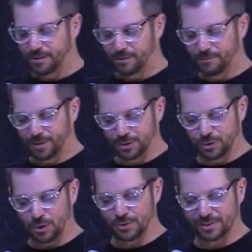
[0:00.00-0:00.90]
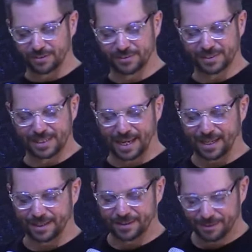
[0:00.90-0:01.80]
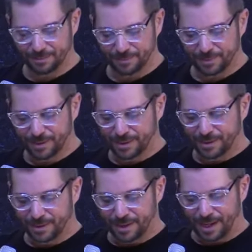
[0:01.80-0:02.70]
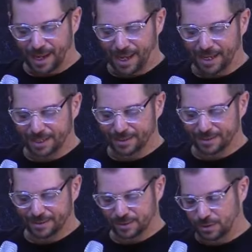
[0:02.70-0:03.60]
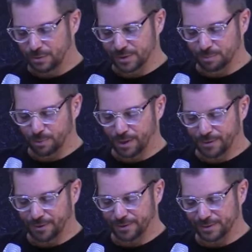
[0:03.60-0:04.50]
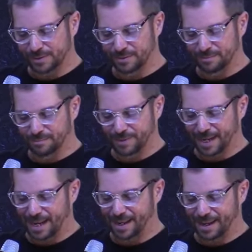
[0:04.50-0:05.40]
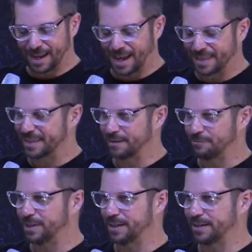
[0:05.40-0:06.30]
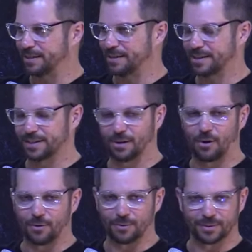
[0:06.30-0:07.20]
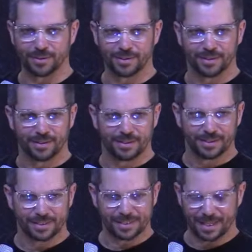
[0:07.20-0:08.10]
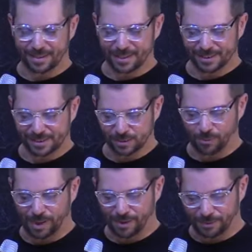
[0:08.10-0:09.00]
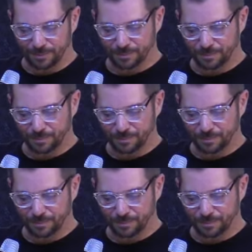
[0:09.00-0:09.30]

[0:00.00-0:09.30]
what Joseph said and to his brothers, but I, I think we can all say this as well.